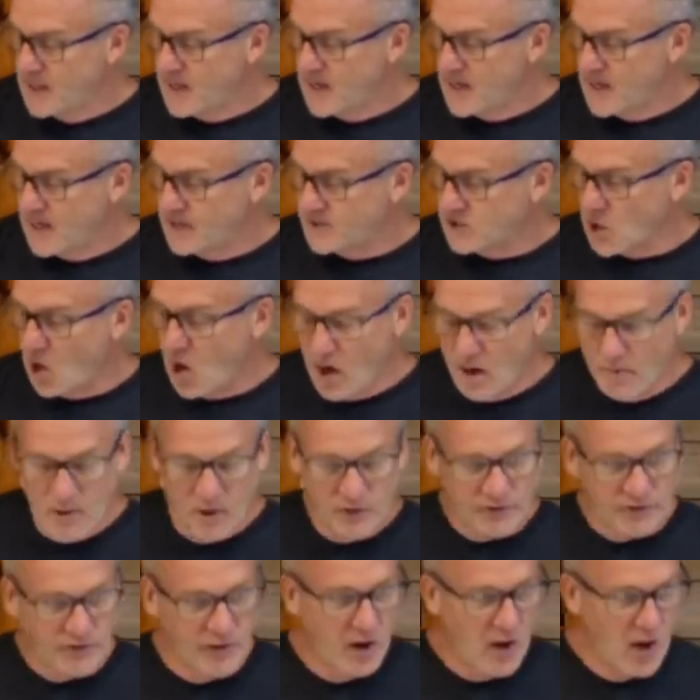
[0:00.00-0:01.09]
it's
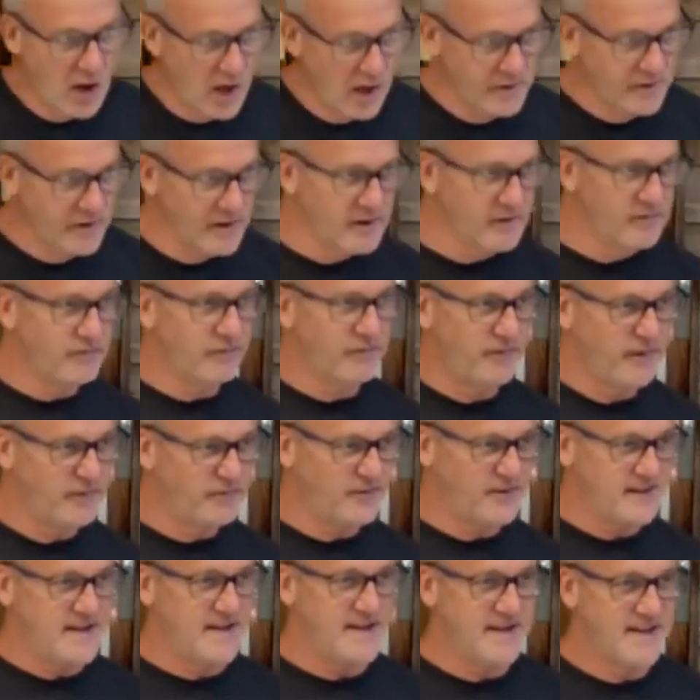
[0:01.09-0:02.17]
almost
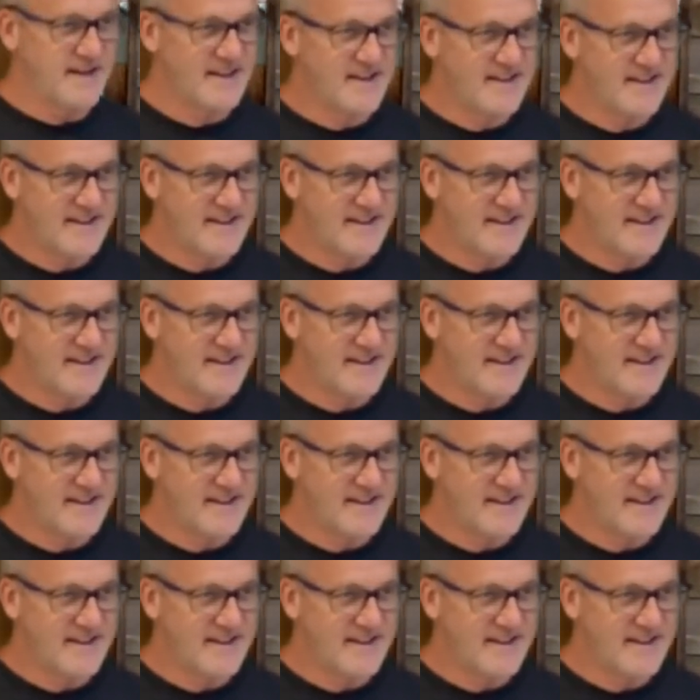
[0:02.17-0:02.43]
150